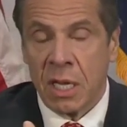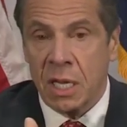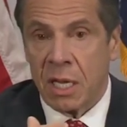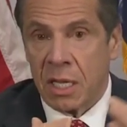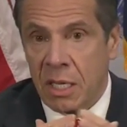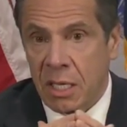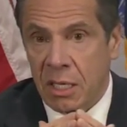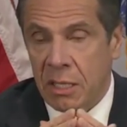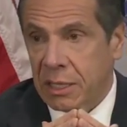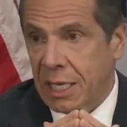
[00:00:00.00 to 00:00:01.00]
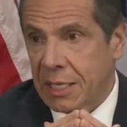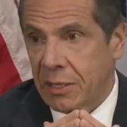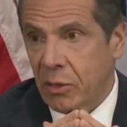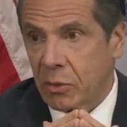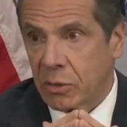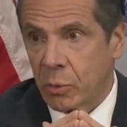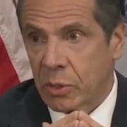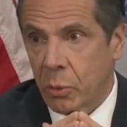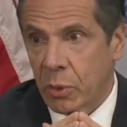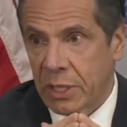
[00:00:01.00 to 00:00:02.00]
Kathy Hochul will
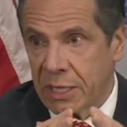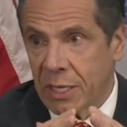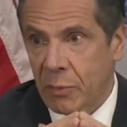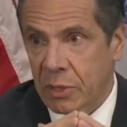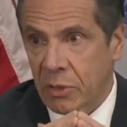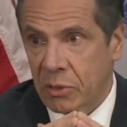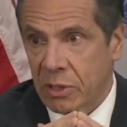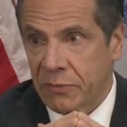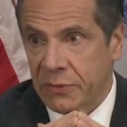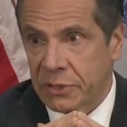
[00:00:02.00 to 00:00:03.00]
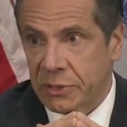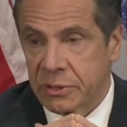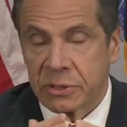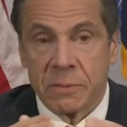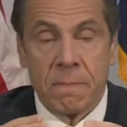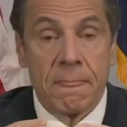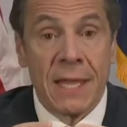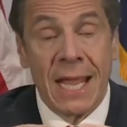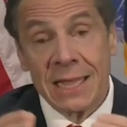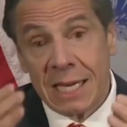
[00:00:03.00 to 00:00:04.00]
coordinate that with the local officials.
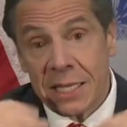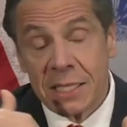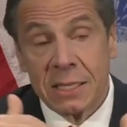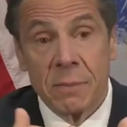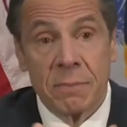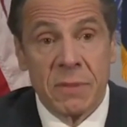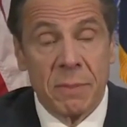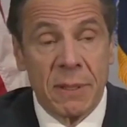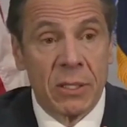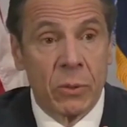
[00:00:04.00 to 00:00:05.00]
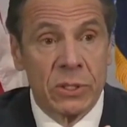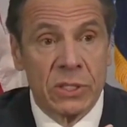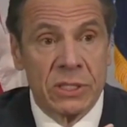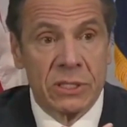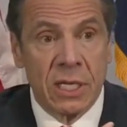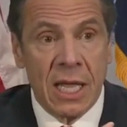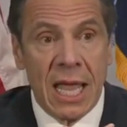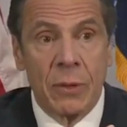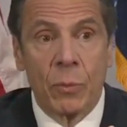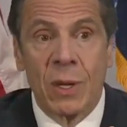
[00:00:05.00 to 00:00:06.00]
And then I think the better question is,
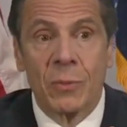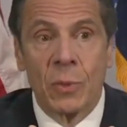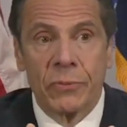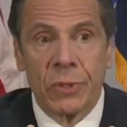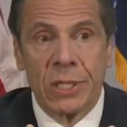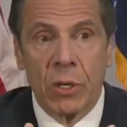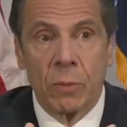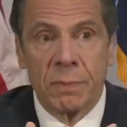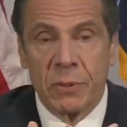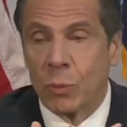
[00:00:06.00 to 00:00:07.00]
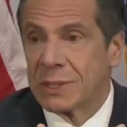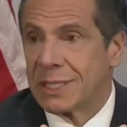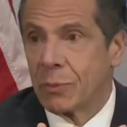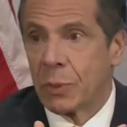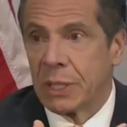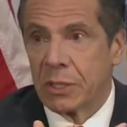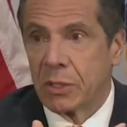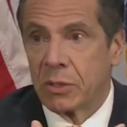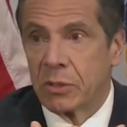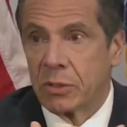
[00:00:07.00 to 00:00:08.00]
and when we reopen, what did we
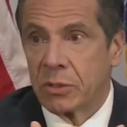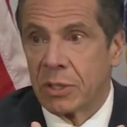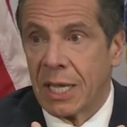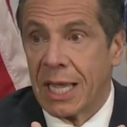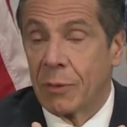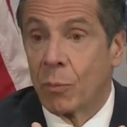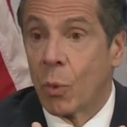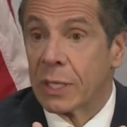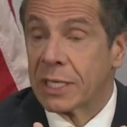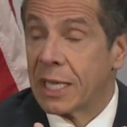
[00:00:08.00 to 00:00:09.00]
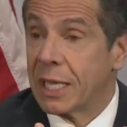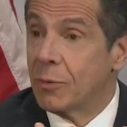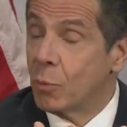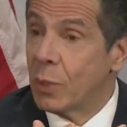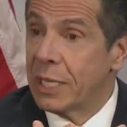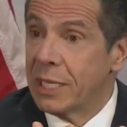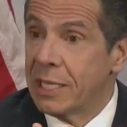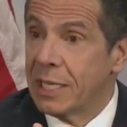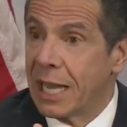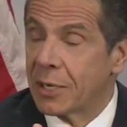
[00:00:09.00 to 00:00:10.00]
learn? And what can we,
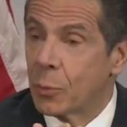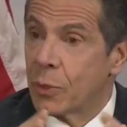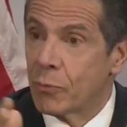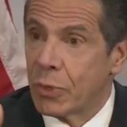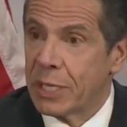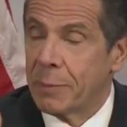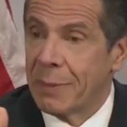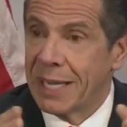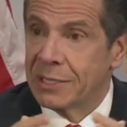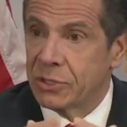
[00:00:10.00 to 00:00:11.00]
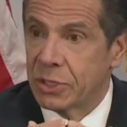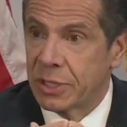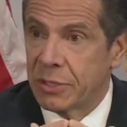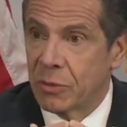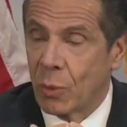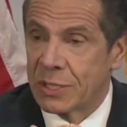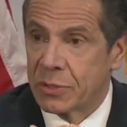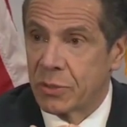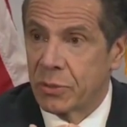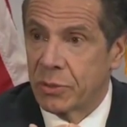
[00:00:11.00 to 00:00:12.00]
how do we reimagine Western
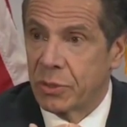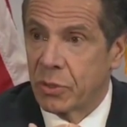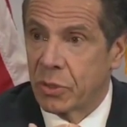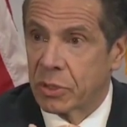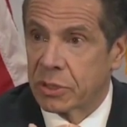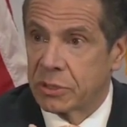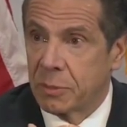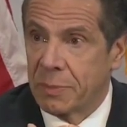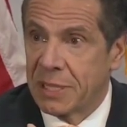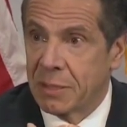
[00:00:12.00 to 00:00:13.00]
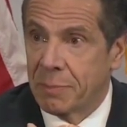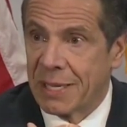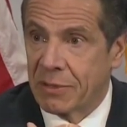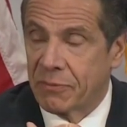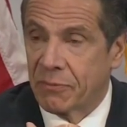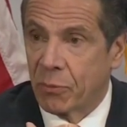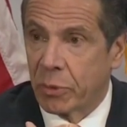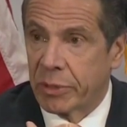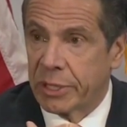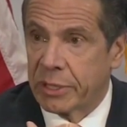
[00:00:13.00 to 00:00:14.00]
New York to be the better for
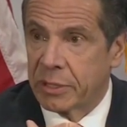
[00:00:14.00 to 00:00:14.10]
it?